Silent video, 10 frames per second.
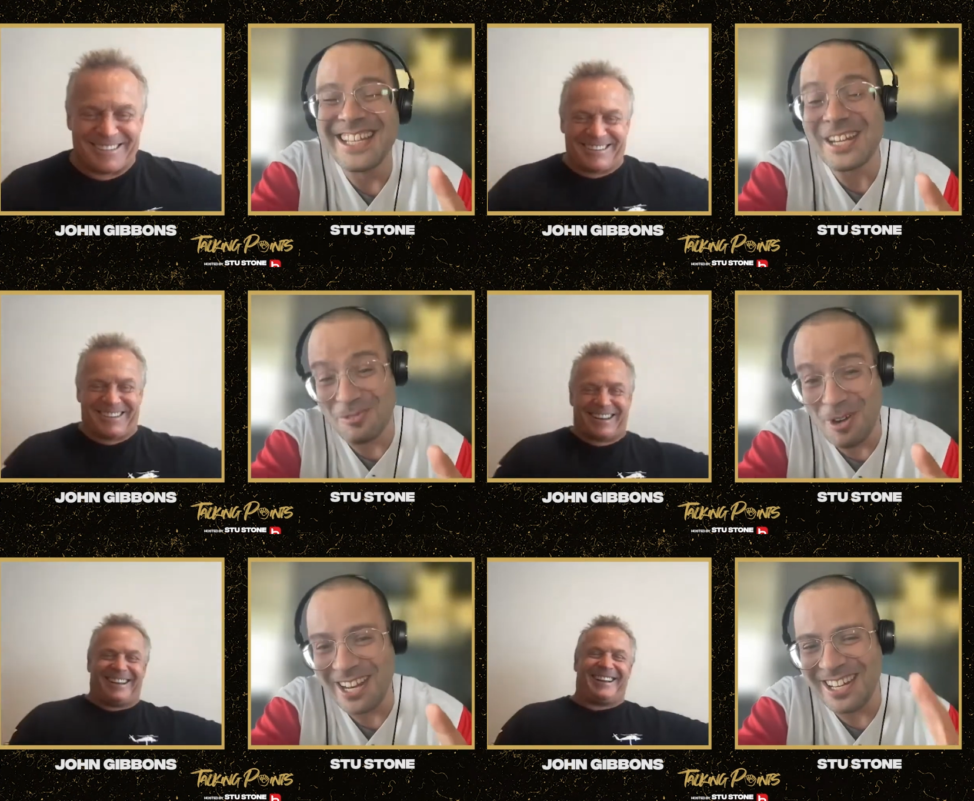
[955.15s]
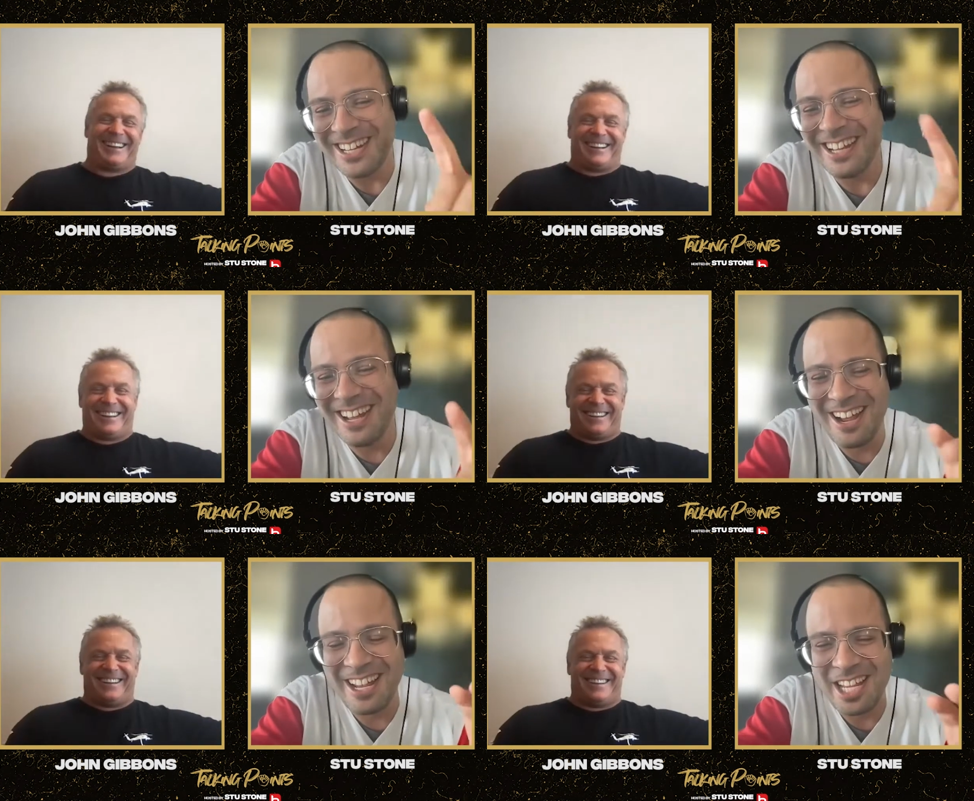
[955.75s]
Speaker 1: That's right.
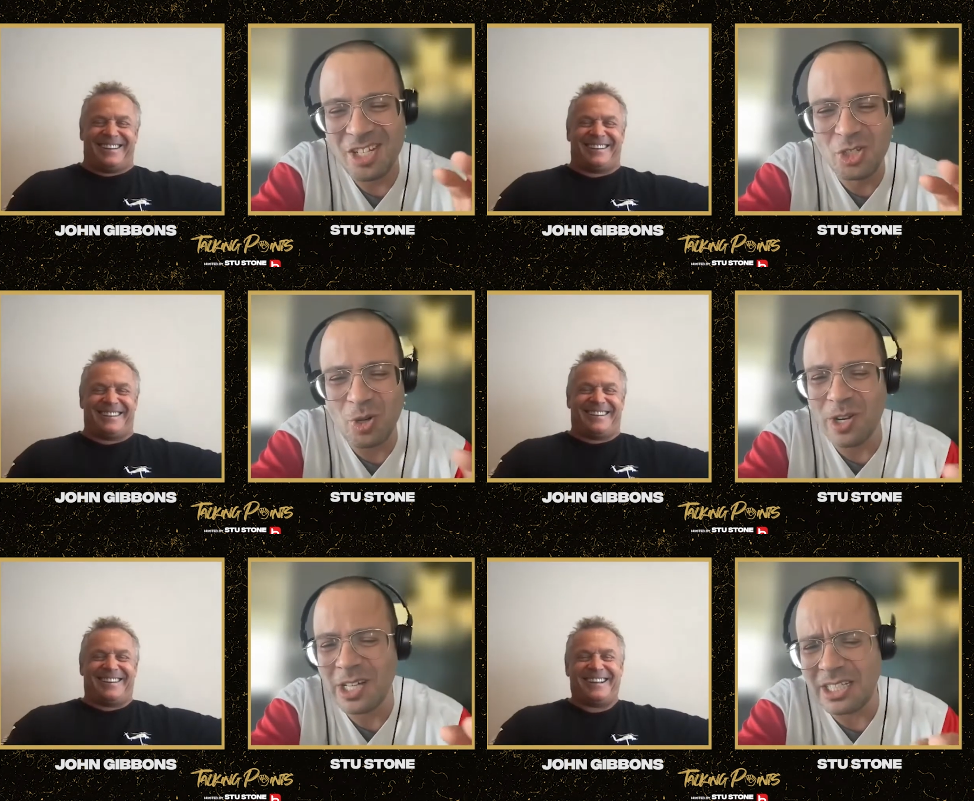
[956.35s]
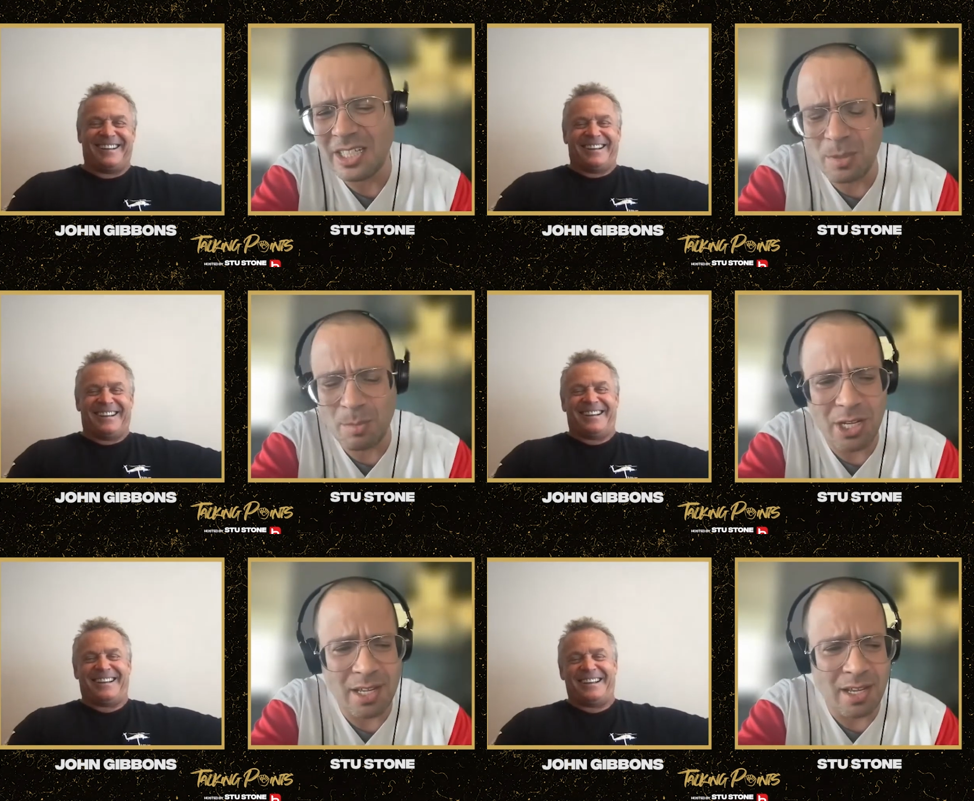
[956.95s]
Uh, historically
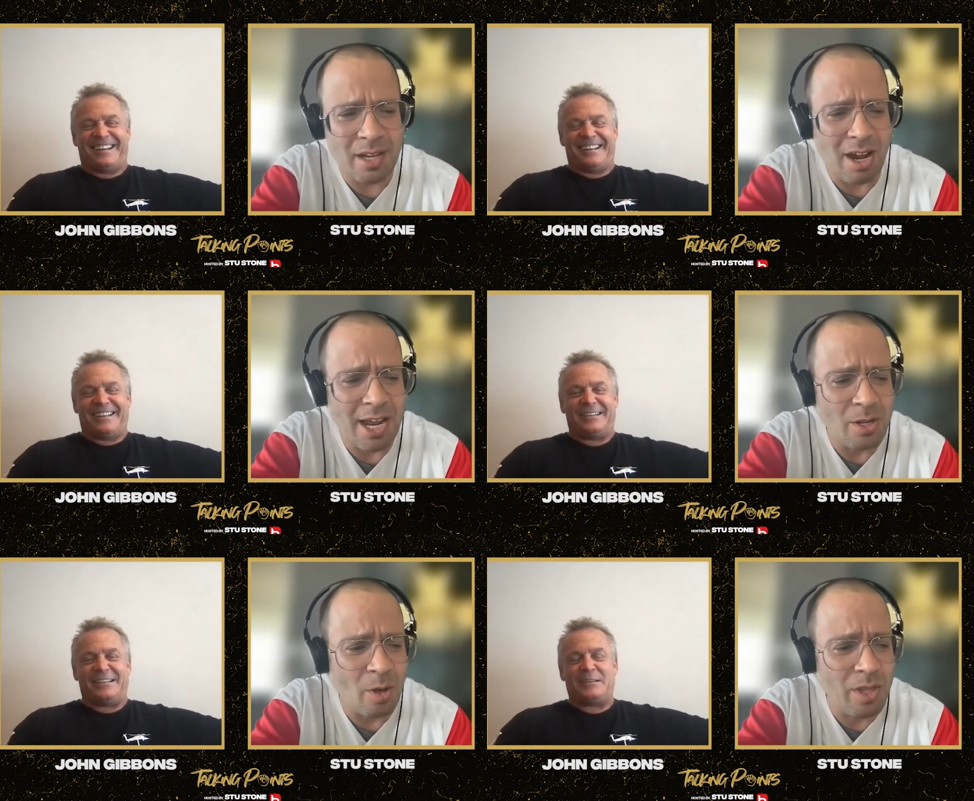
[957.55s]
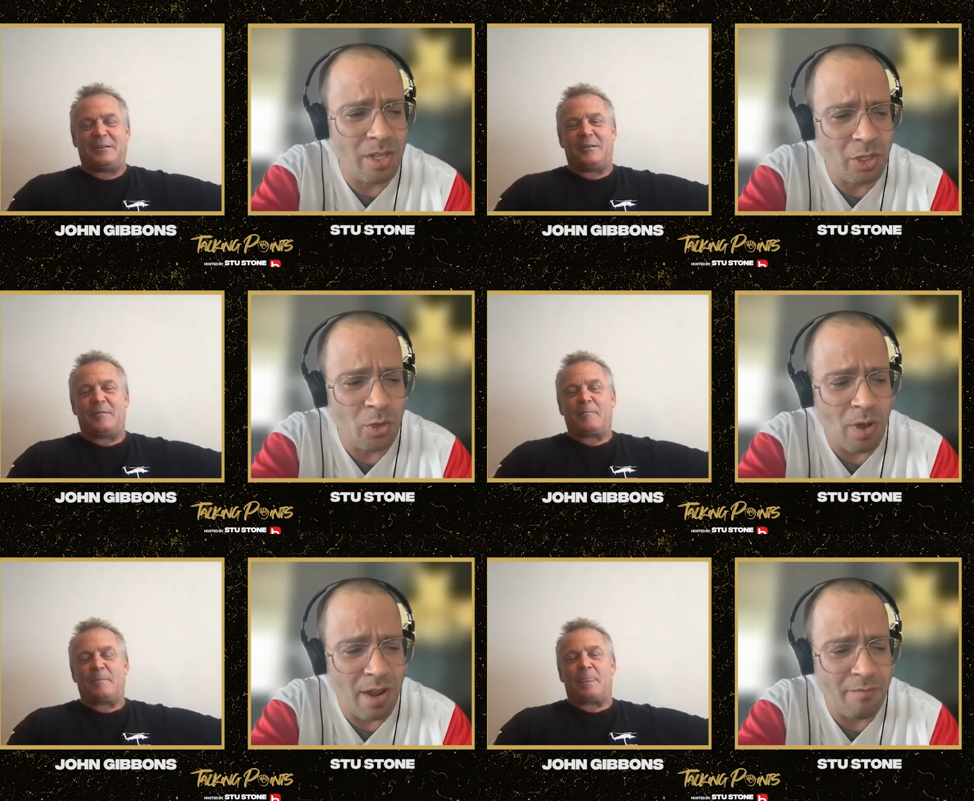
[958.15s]
speaking, I know that
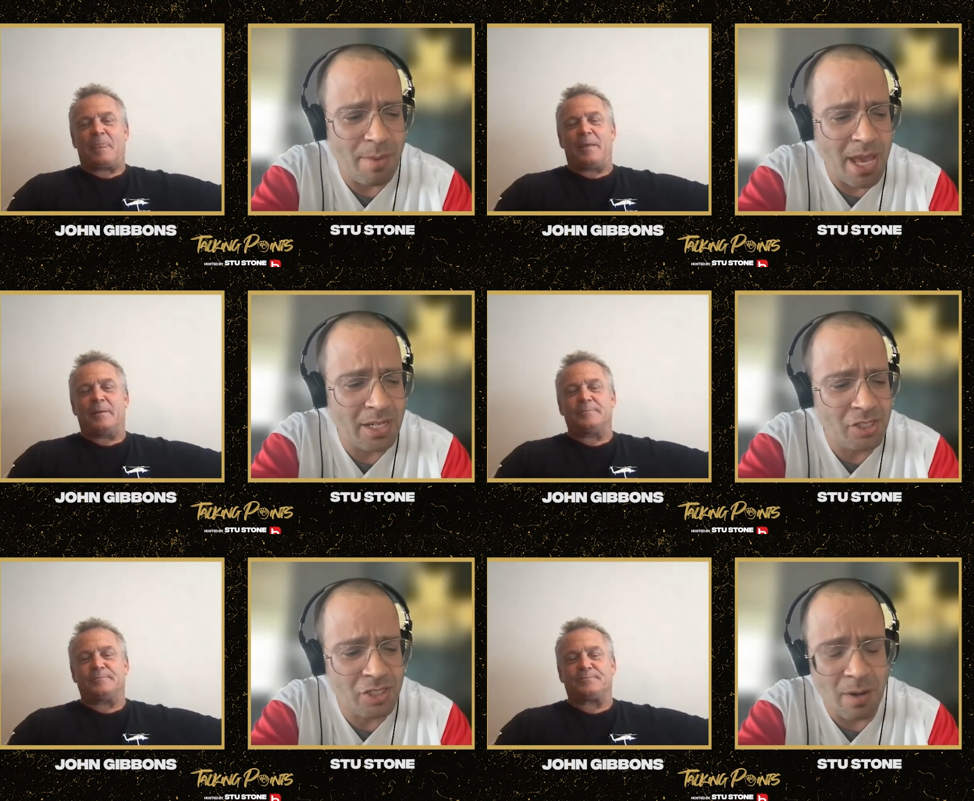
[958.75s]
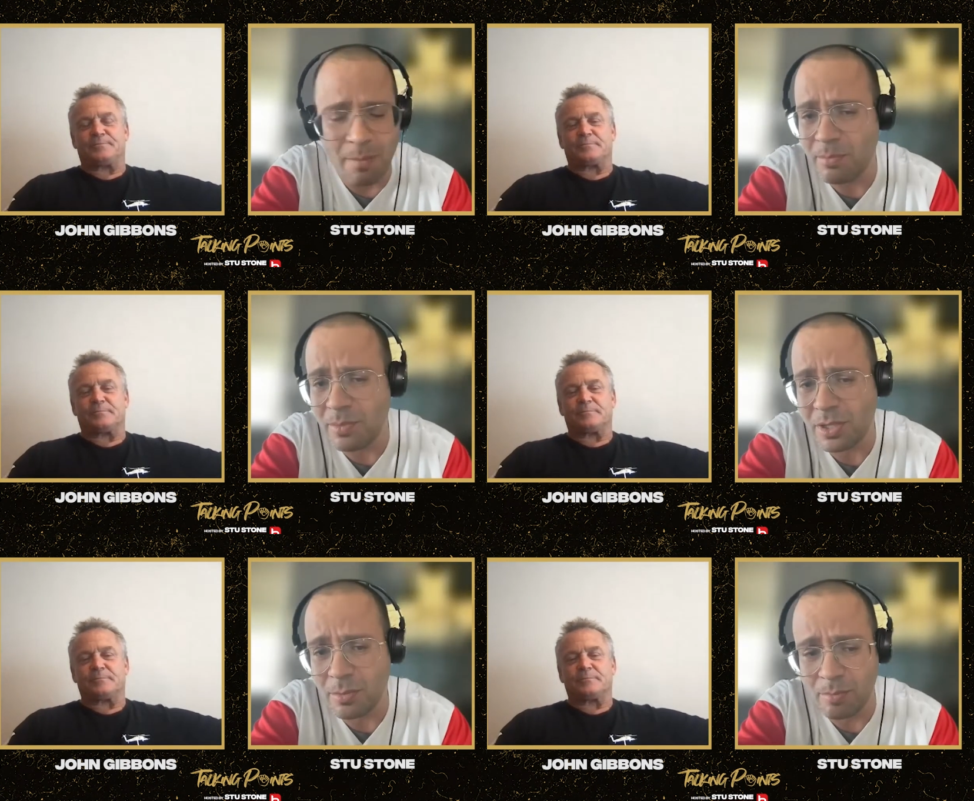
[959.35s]
you have managed some
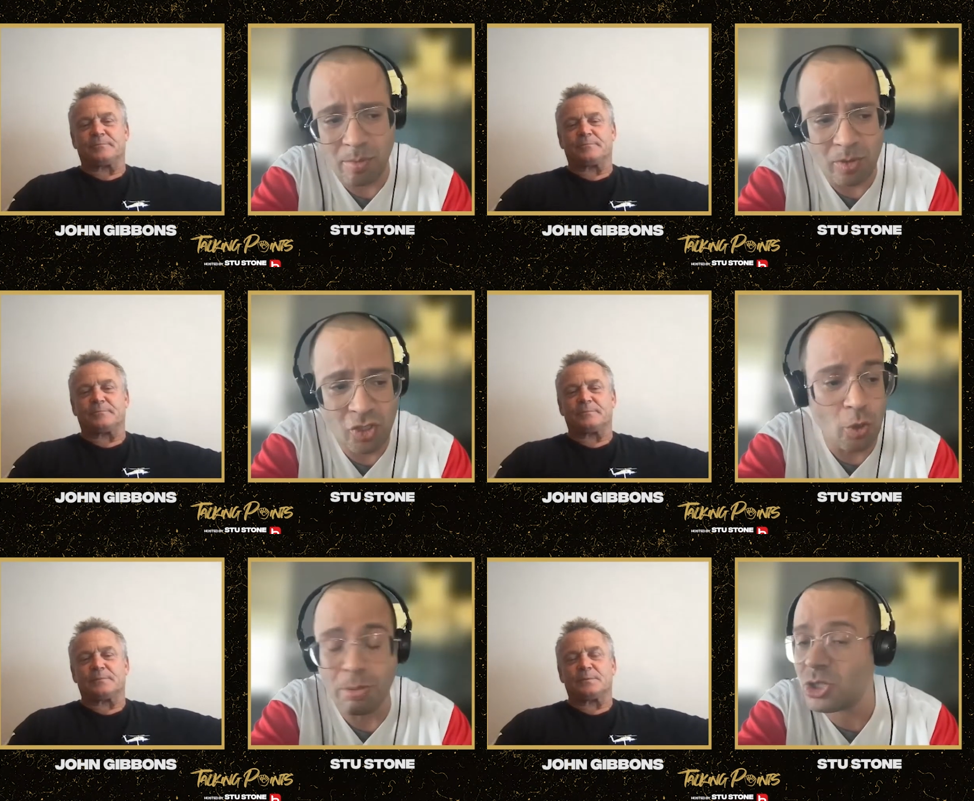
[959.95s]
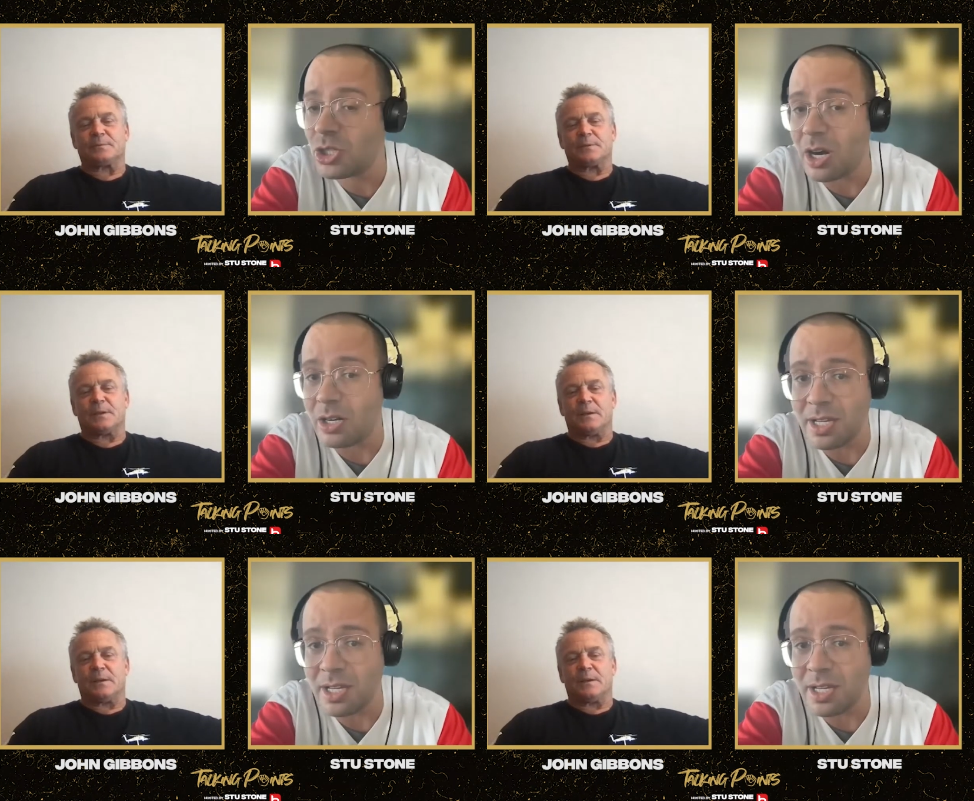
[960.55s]
superstars